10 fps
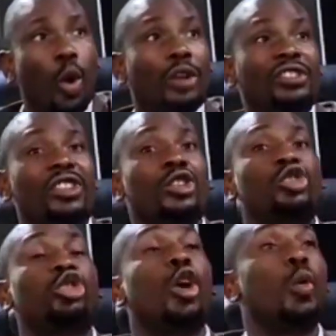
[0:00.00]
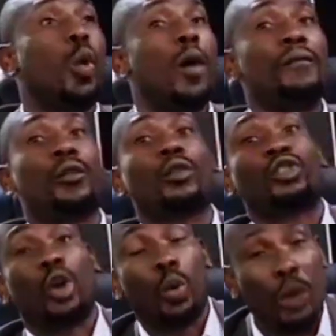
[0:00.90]
Until someone from
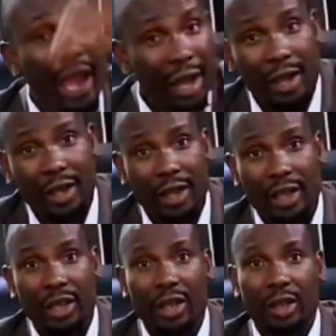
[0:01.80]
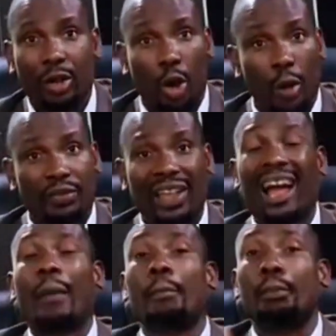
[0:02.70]
somewhere comes
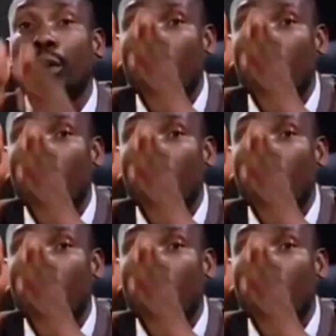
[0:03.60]
and